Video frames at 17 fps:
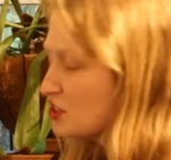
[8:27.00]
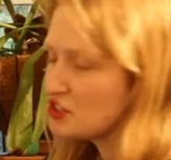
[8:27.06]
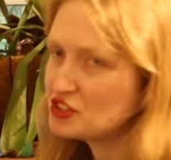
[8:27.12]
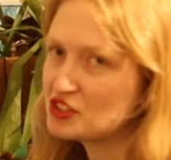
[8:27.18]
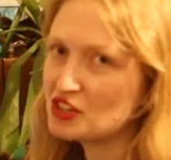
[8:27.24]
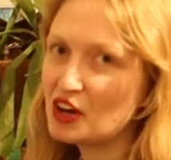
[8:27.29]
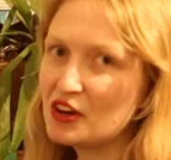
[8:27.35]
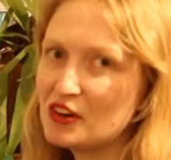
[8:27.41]

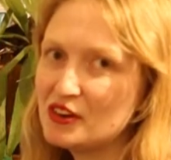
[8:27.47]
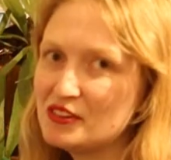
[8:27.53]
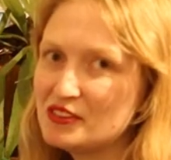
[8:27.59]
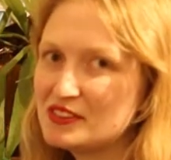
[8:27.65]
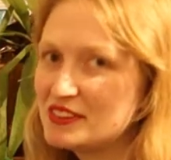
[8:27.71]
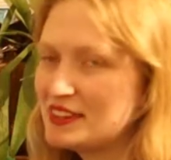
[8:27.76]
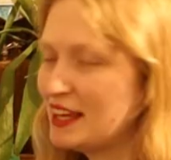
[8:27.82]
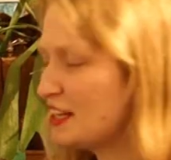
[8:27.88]

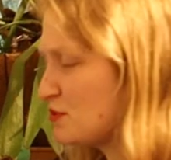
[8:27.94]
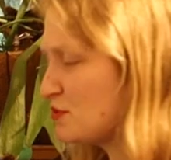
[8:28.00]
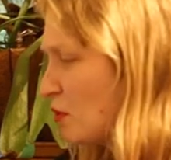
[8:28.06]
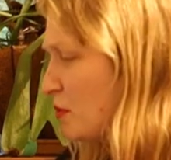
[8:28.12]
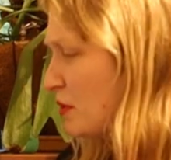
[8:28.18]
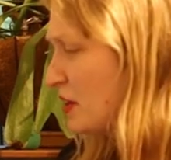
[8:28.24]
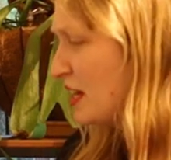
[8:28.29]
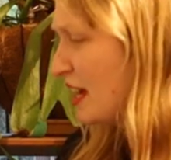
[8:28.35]
So that's
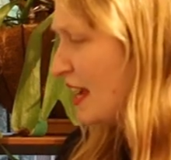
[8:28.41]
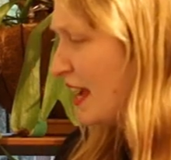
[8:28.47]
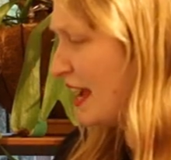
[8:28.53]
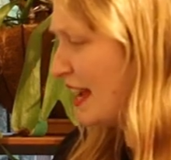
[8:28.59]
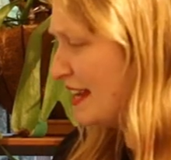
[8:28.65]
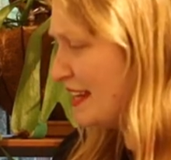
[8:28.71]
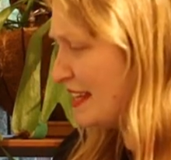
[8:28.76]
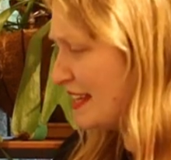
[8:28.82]
probably
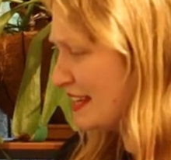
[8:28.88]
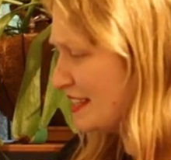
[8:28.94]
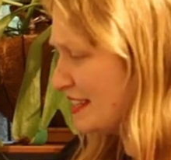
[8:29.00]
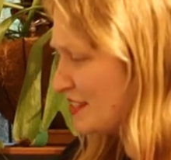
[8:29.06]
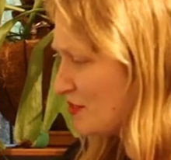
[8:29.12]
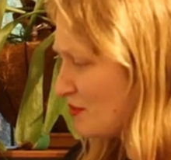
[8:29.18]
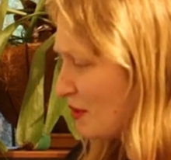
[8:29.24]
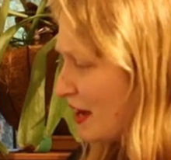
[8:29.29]
an
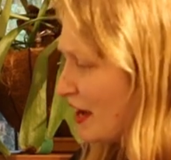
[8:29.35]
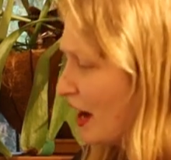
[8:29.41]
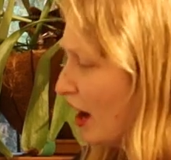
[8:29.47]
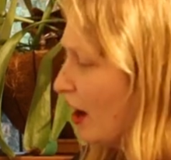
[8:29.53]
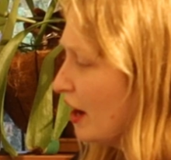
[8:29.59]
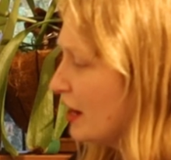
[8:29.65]
easy way.